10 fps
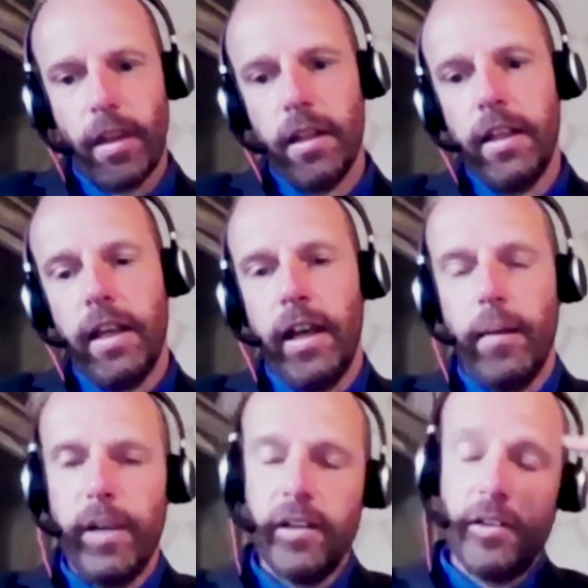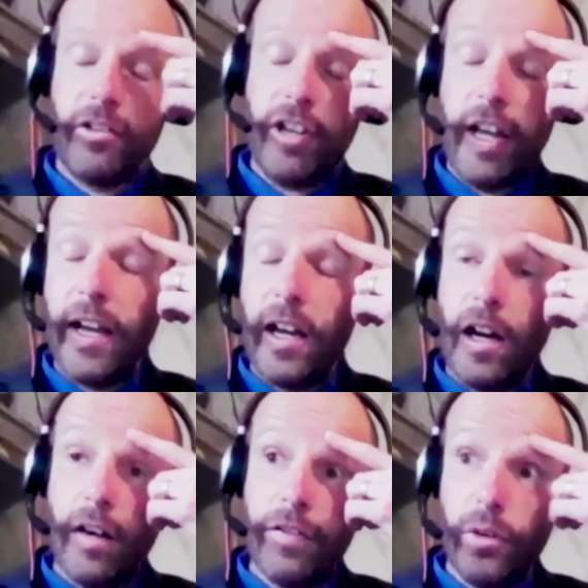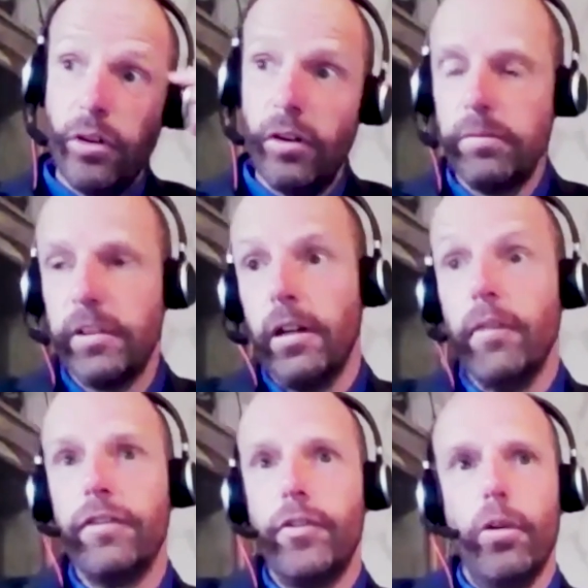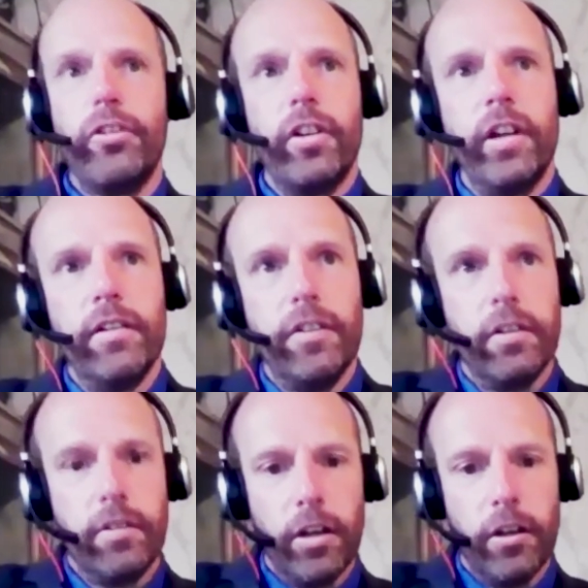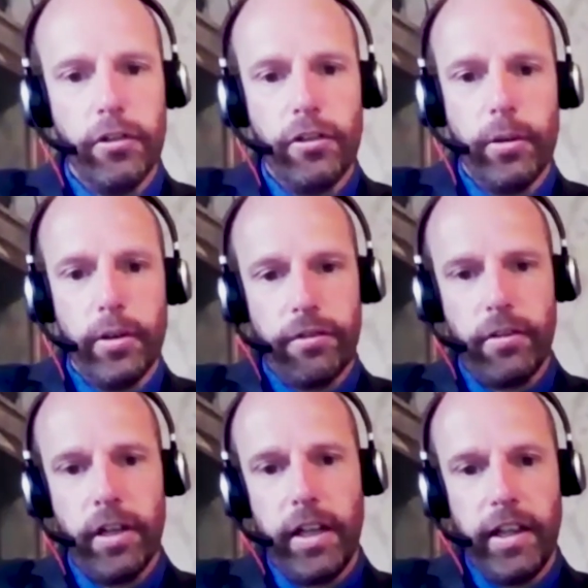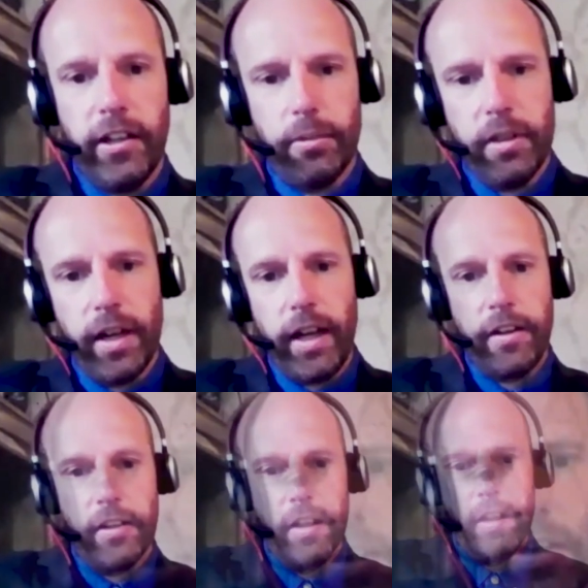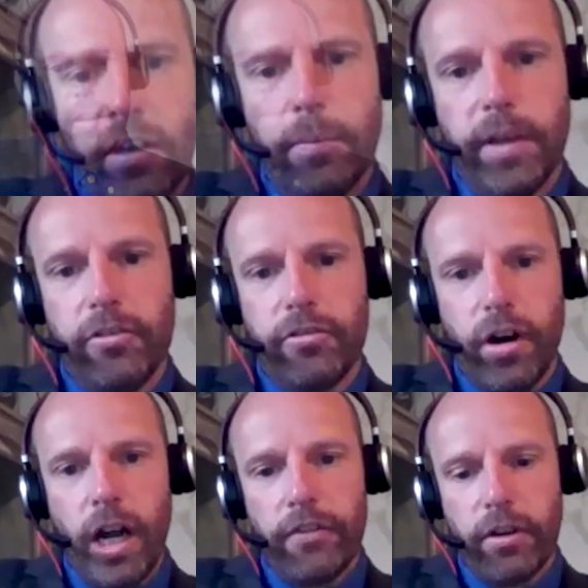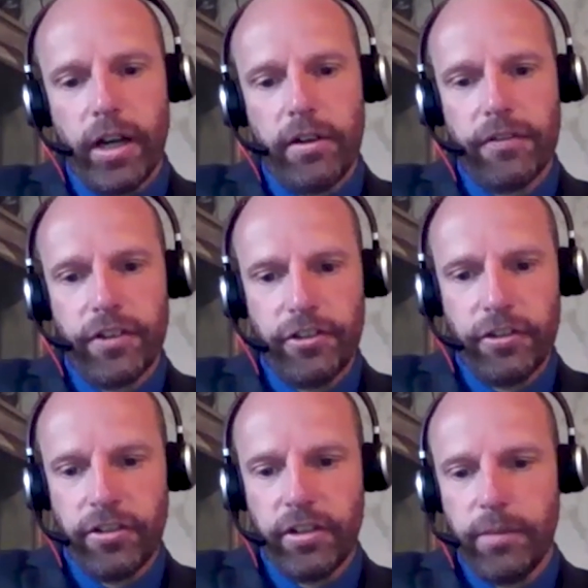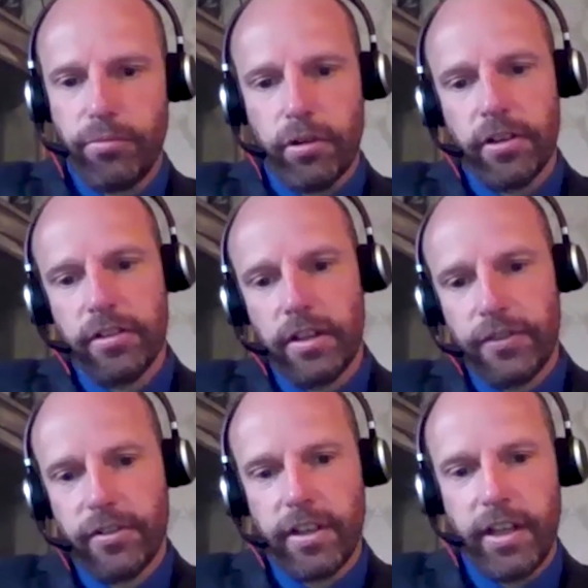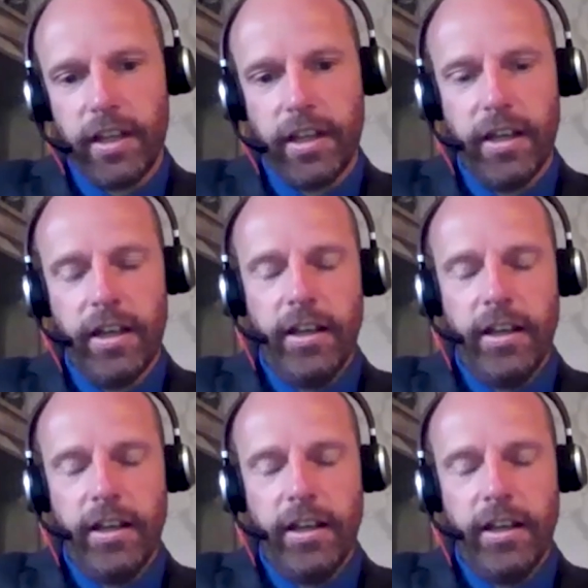Yeah, I mean, JLR for, you know, unfortunately for a good two or three years, we've had a big drive around efficiency, productivity,